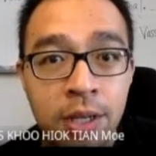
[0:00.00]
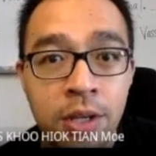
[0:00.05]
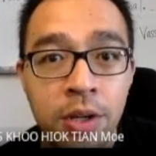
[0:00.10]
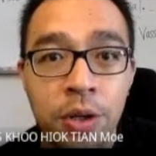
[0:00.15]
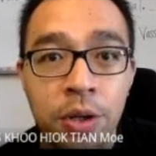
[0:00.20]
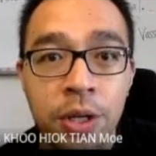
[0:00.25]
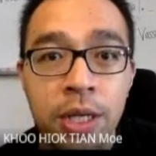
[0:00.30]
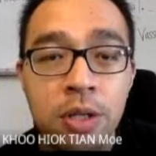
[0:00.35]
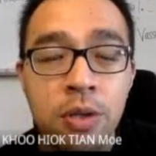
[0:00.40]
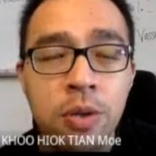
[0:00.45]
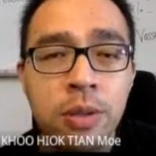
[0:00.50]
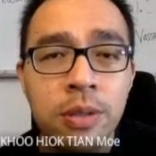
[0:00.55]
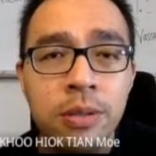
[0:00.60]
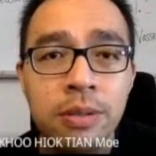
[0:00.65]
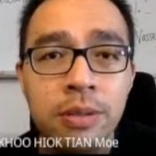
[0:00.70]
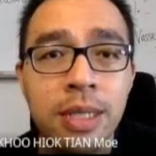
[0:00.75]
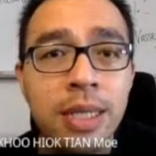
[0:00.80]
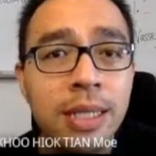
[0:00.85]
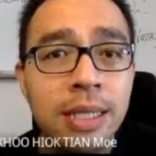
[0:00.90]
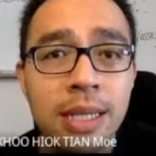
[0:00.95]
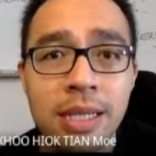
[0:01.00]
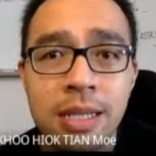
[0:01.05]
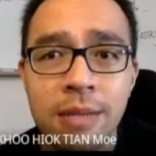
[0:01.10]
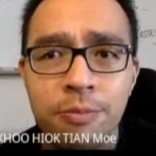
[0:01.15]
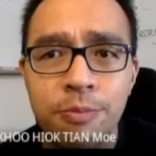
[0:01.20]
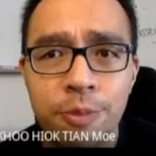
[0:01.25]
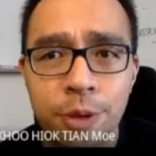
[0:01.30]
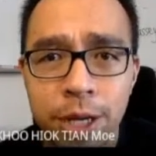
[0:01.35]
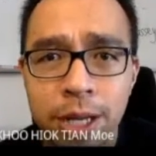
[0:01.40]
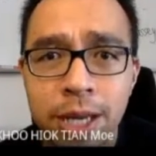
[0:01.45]
Okay, so this is a
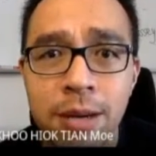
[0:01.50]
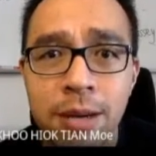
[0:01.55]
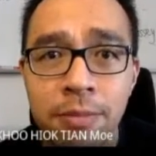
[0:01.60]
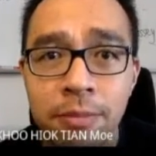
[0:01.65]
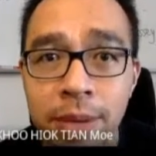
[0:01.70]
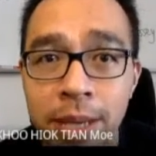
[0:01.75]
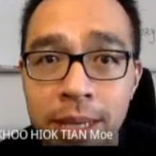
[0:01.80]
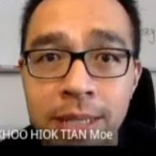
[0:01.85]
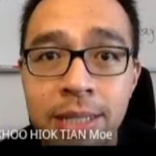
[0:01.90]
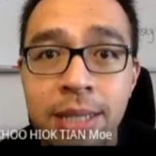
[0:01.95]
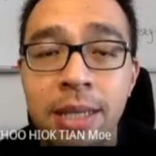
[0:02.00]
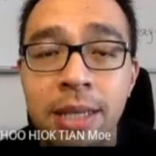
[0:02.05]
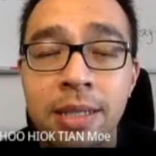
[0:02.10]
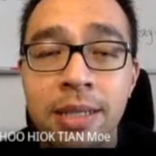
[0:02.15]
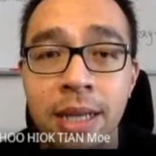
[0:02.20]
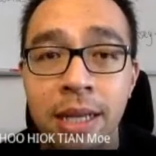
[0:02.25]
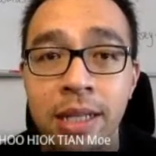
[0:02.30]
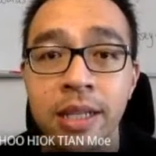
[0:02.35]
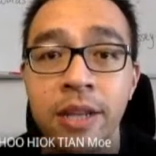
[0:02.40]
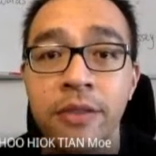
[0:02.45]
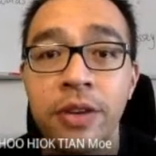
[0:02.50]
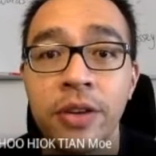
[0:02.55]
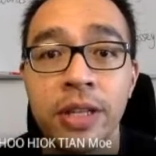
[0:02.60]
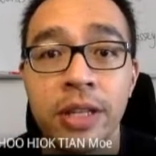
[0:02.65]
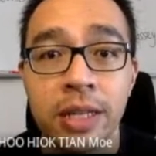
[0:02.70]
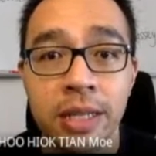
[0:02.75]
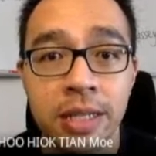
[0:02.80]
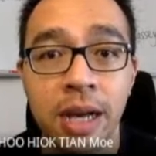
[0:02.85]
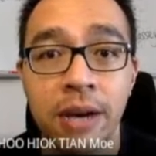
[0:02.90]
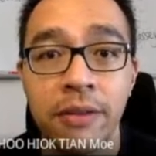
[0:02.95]
pretty amazing scientific
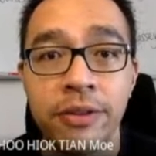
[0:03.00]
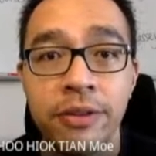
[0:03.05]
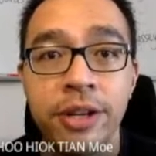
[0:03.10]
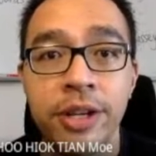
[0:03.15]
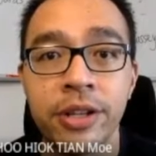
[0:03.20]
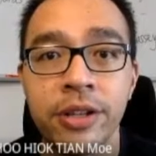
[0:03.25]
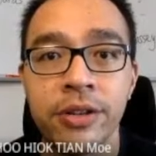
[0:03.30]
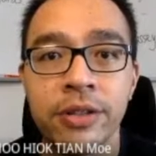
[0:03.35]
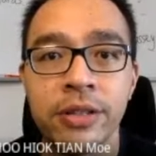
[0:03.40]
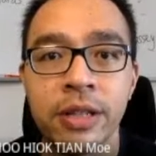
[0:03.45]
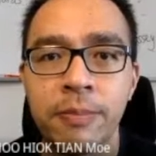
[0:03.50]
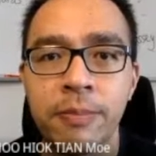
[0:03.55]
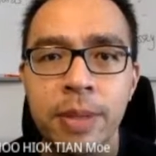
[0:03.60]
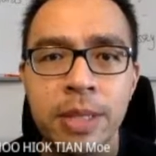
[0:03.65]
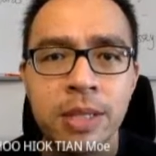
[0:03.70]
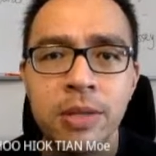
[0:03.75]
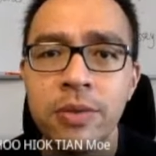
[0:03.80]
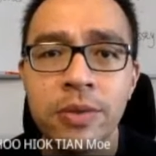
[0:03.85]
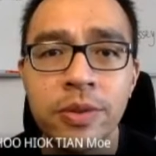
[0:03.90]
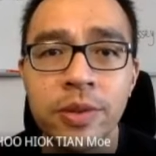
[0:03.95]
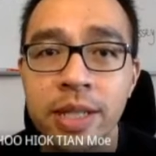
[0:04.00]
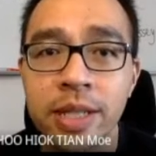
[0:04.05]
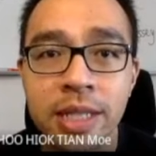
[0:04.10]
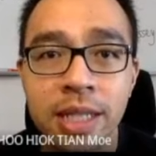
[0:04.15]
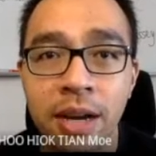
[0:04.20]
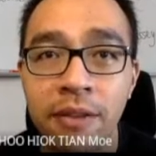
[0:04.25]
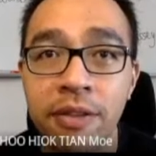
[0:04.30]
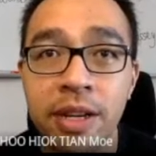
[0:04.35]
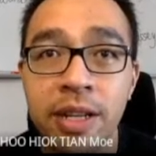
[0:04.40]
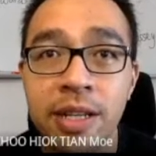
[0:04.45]
discovery. The person who
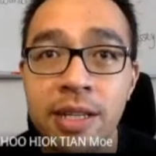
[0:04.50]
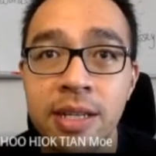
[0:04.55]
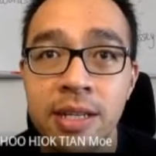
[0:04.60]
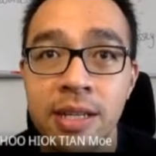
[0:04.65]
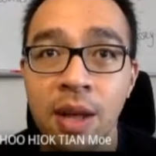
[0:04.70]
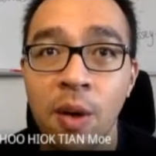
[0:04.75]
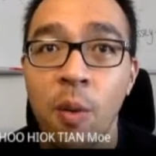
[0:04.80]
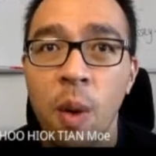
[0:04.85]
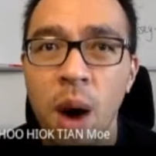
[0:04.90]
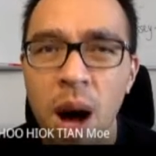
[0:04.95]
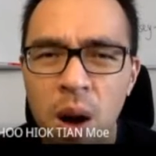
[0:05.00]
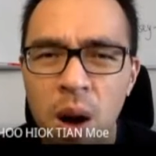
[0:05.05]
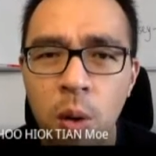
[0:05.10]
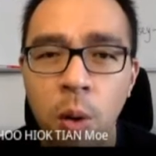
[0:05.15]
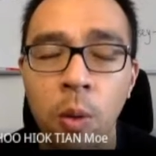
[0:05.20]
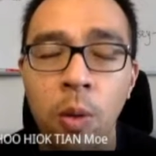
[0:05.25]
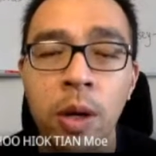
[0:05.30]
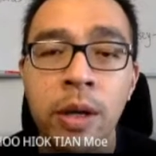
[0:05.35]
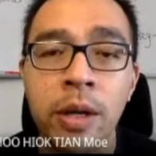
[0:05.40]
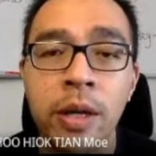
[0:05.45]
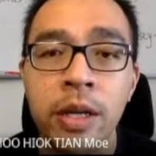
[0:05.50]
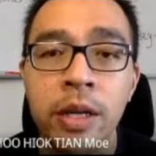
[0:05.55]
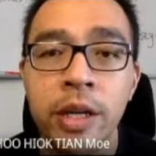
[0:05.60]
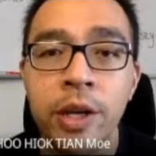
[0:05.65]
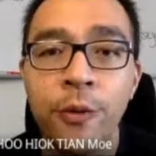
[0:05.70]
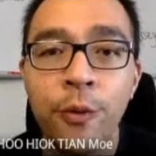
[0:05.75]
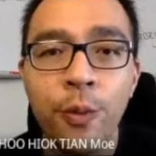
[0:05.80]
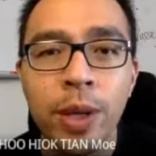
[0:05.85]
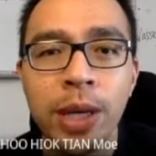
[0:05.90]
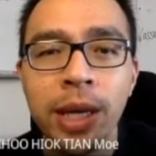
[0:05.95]
discovered this is that, wow,
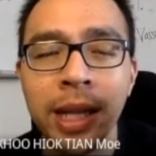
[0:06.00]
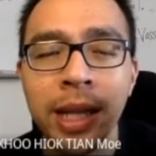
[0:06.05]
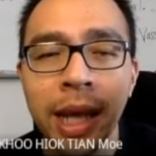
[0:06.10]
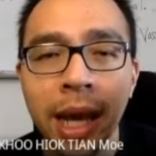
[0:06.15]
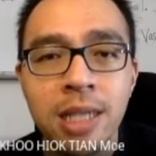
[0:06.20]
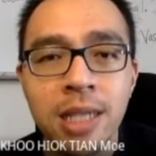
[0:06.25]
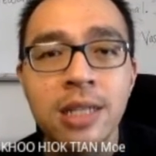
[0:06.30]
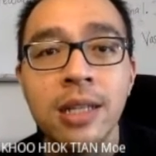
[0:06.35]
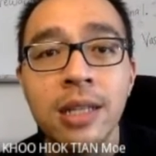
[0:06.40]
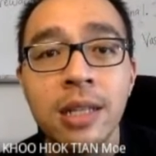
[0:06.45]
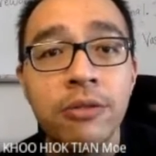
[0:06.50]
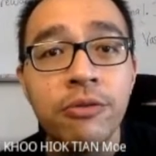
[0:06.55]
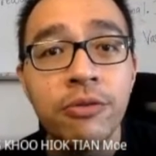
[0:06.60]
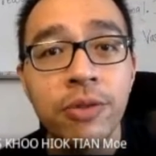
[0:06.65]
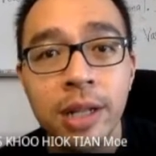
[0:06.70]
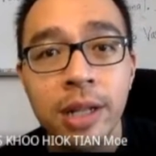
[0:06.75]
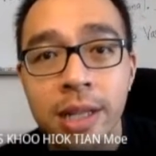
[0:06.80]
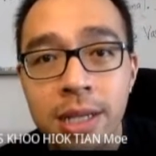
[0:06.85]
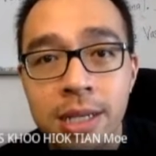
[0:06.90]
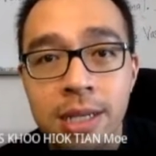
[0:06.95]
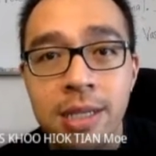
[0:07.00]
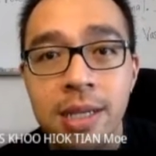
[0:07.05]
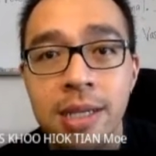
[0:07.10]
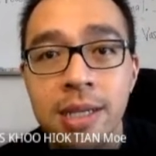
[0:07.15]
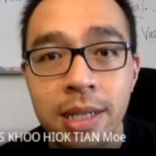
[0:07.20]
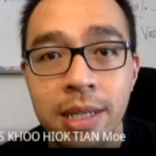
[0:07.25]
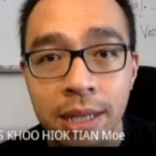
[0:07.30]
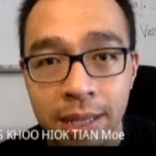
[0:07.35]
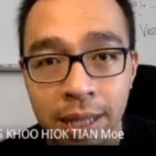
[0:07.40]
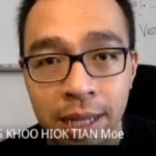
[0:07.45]
if we can actually release
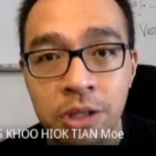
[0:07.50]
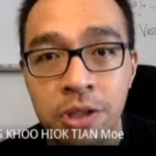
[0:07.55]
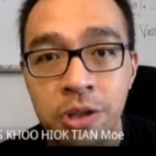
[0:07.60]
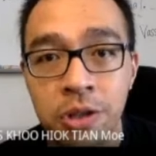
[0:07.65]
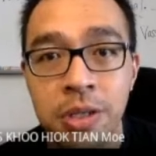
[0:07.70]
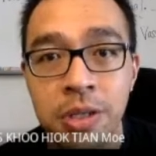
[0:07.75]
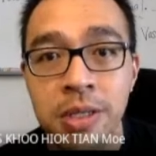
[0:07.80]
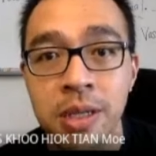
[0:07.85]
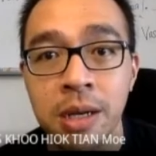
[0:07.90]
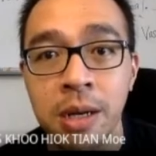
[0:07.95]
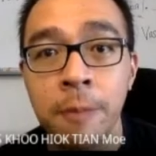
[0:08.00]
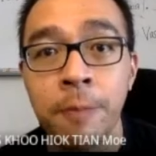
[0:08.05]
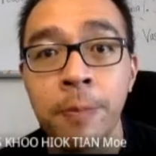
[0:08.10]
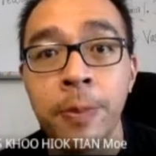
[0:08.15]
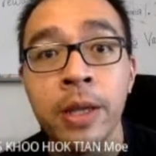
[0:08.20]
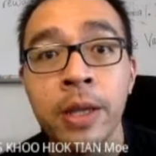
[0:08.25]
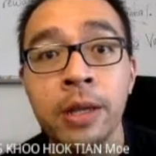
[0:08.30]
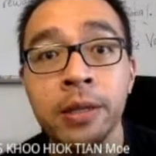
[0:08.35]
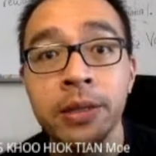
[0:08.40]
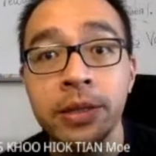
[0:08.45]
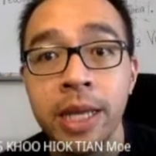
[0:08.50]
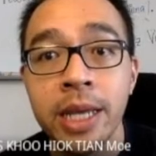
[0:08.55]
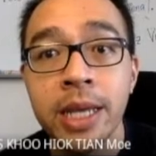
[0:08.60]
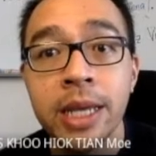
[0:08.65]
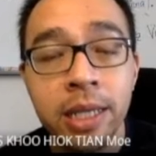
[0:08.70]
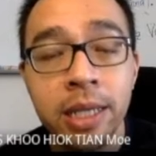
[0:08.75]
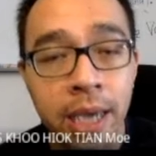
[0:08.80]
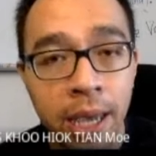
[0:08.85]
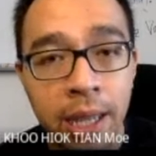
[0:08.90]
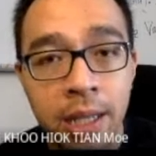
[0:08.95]
these electrons, they
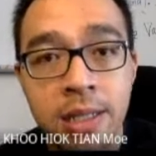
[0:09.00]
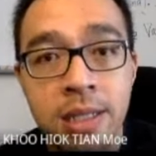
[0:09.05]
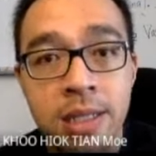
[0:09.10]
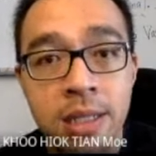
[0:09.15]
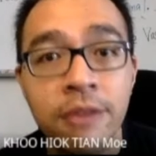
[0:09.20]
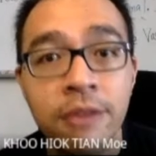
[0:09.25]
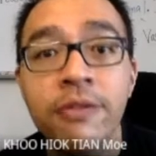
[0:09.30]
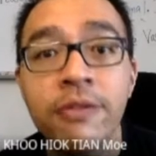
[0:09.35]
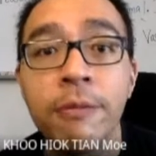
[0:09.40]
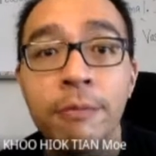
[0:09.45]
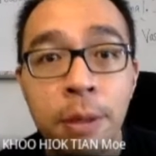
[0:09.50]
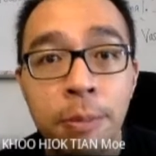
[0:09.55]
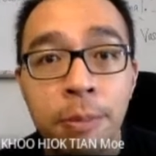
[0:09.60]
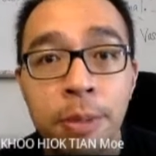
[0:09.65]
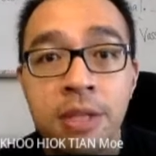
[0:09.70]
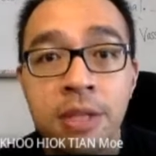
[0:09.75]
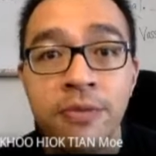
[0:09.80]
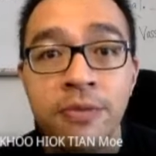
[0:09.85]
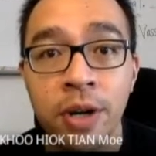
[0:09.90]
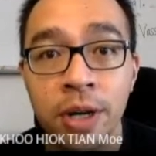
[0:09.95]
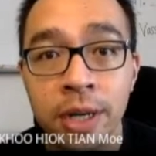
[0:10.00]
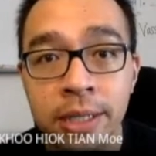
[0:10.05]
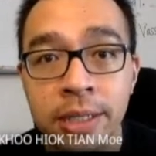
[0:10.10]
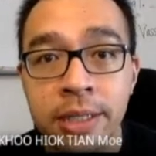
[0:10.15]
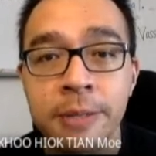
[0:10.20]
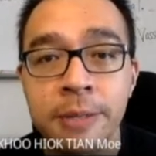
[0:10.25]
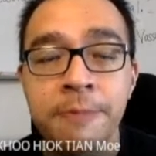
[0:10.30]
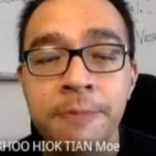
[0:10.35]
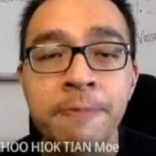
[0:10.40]
can serve a purpose for us.